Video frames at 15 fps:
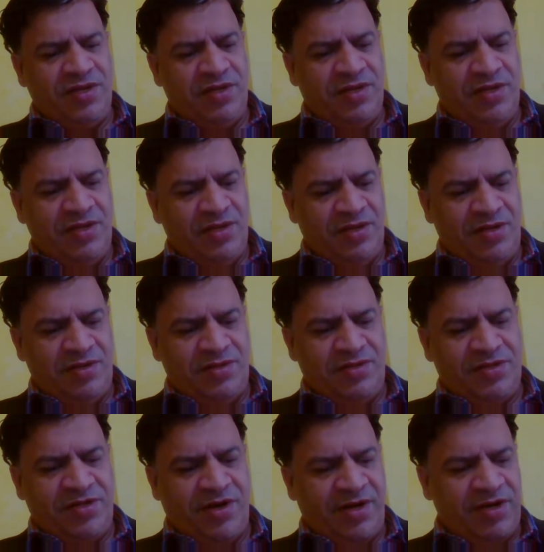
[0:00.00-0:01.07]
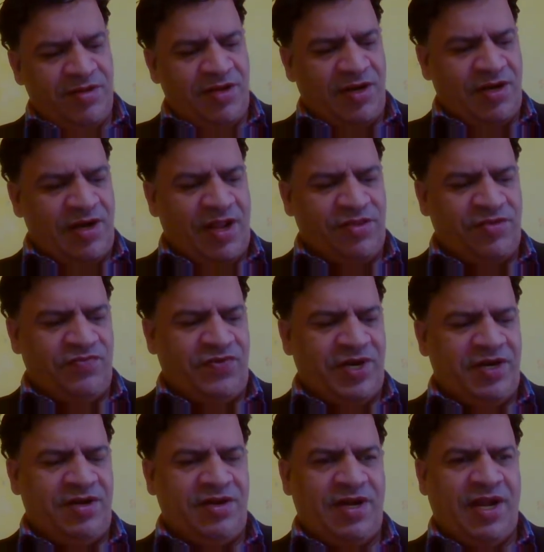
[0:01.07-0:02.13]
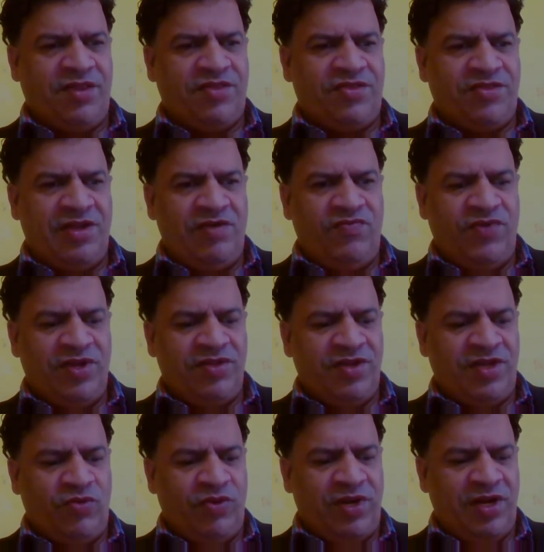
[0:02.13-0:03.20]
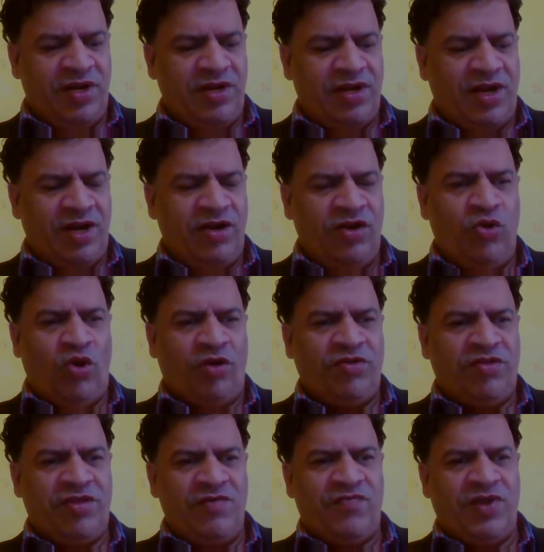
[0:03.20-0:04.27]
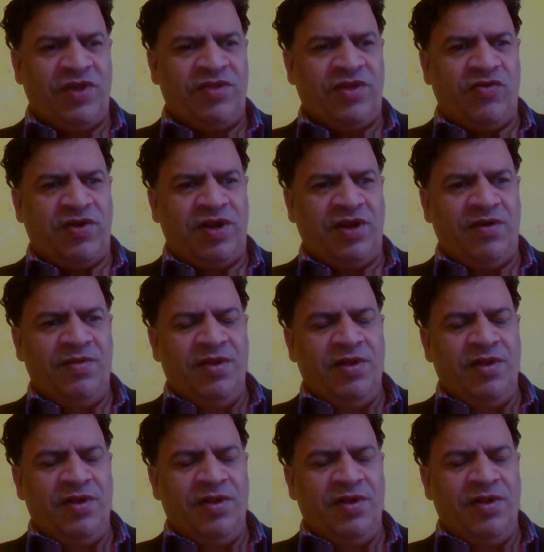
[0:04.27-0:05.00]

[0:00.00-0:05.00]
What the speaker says: the treaties are classified as self-executing and non-self-executing.